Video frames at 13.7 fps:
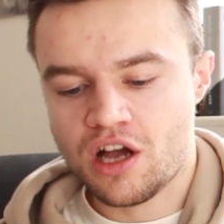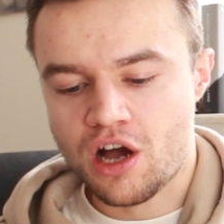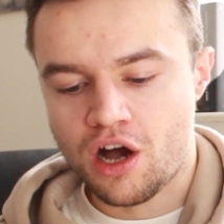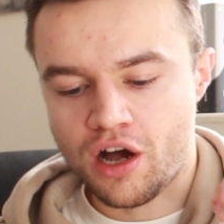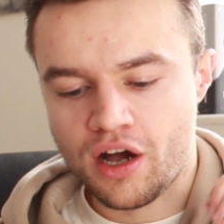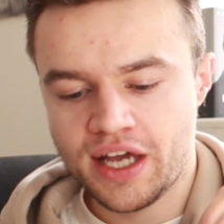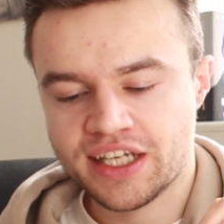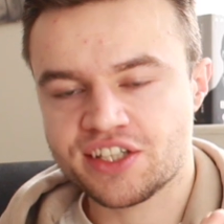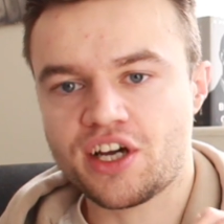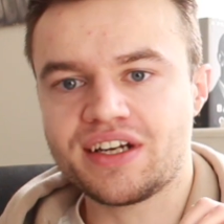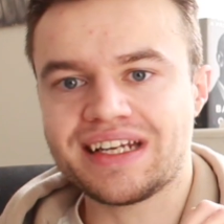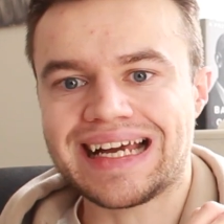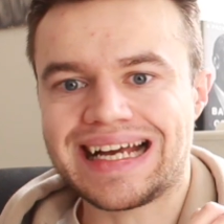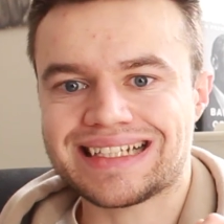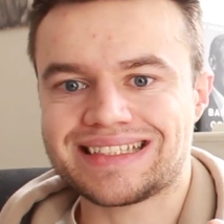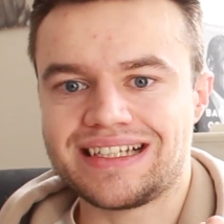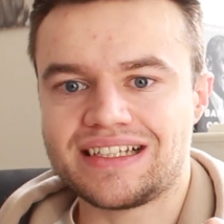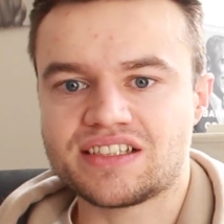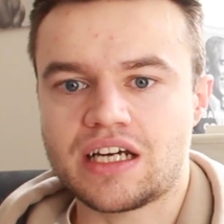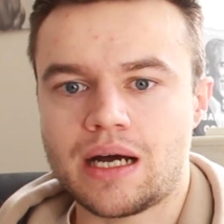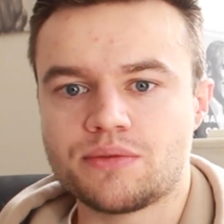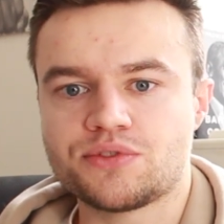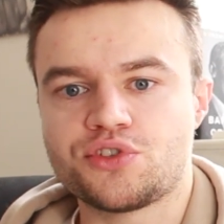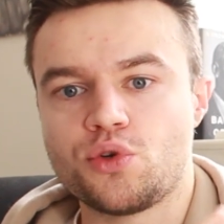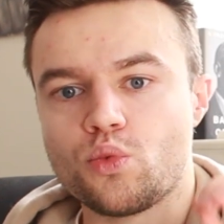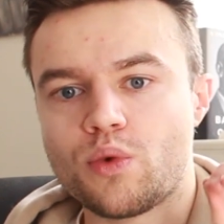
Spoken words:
I can only access up to